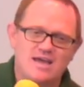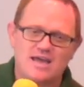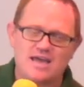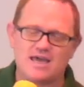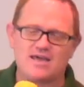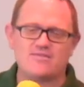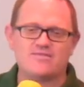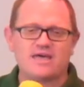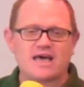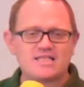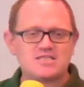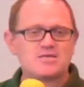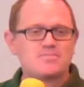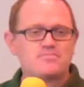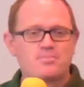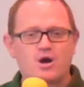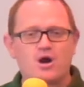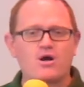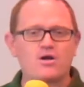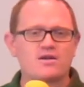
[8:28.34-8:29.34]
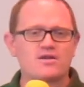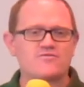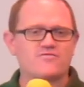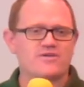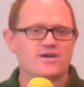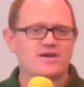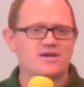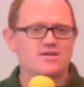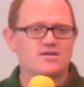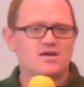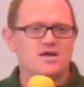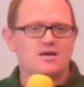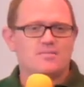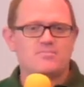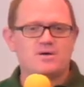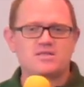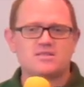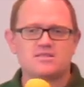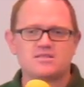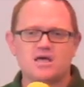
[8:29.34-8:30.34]
and that's a part of it.
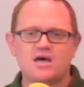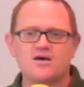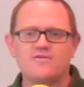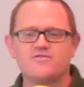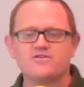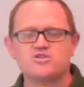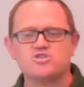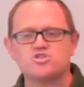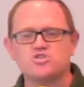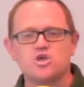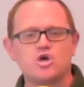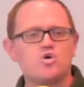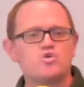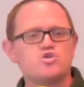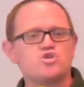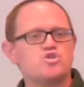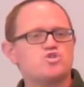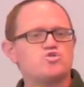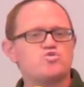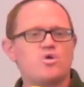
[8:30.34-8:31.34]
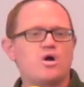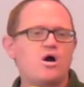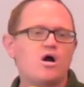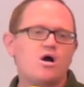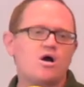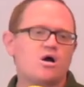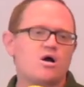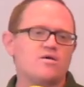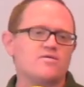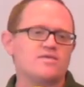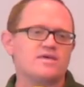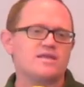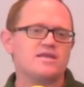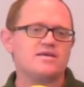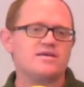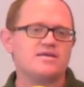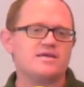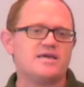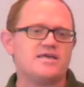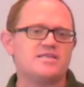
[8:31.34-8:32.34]
But love is so strong that it
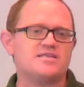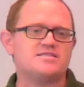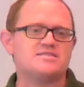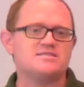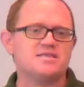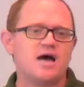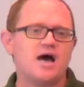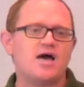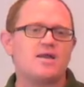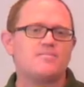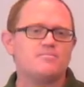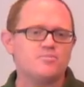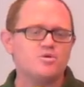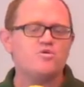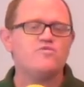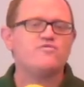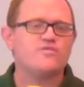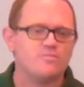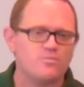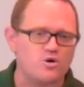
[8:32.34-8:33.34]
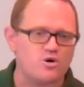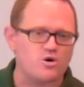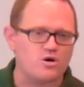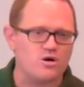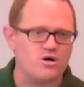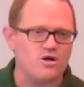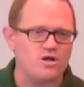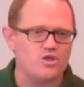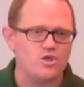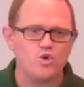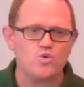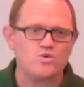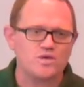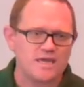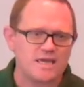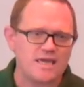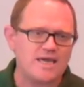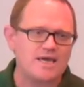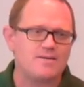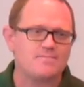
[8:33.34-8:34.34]
is not movable. You
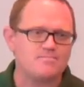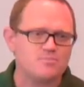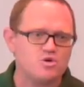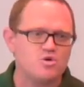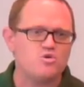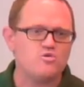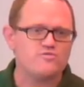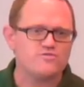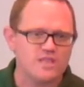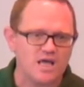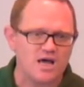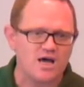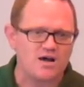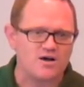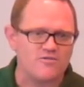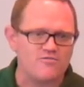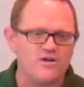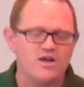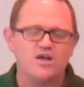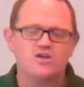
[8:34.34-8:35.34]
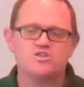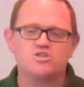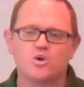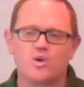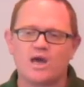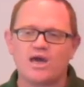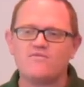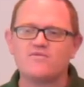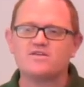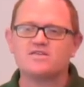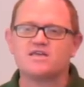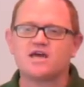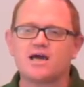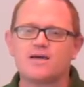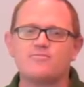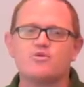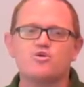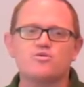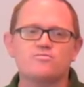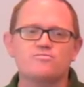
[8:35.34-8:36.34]
can't move love. So every time
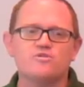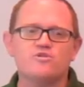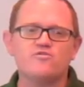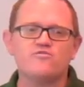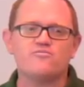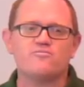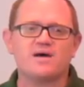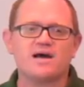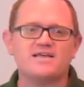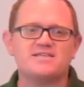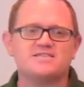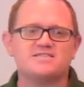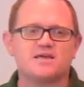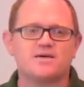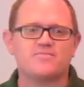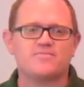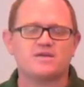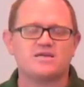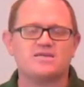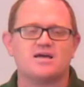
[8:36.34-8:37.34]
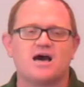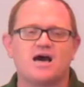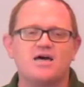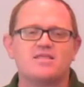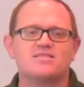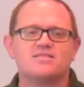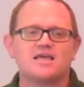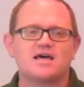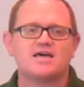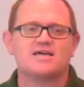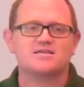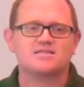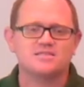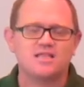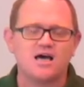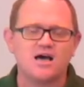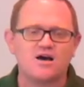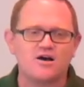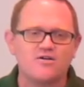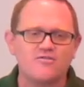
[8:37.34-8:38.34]
you're moved by something unlike
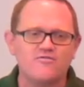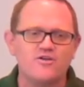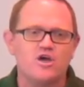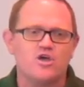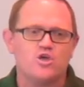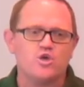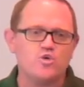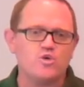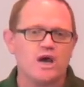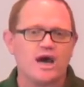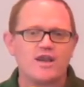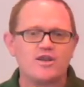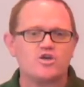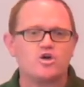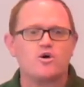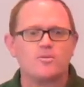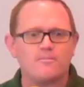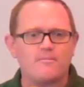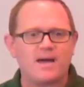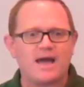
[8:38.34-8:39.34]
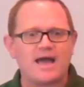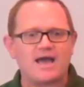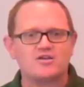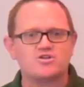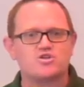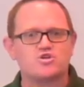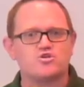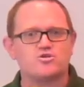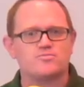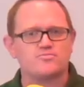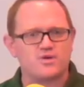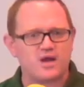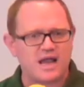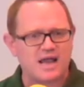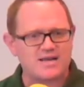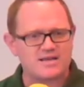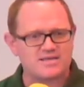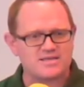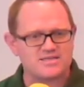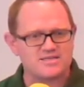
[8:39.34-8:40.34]
love, you got to go back to your
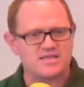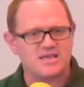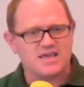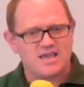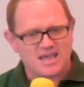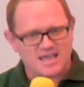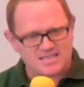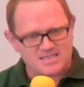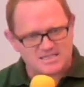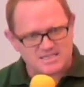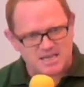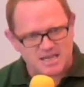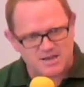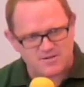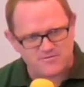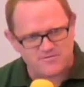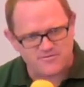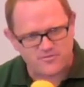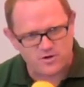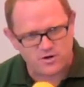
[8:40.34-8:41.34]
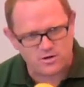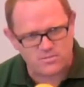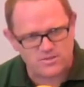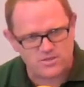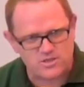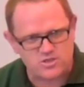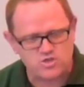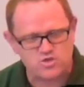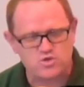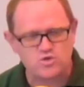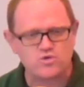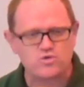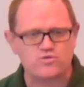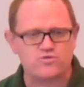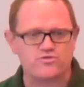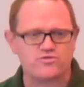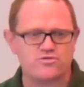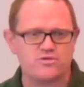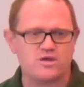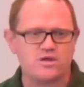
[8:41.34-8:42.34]
practice and stand firm in the truth,
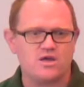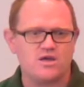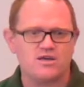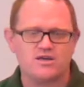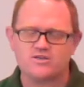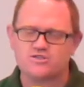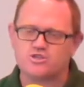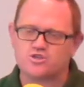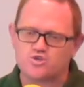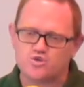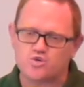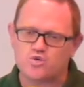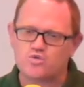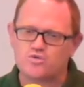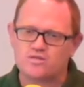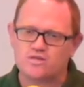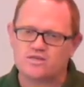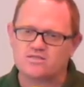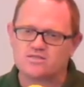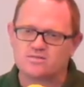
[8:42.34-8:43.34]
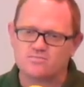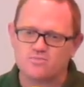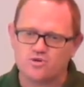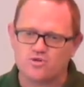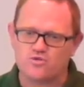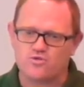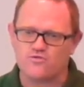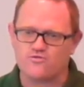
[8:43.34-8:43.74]
because the truth doesn't move.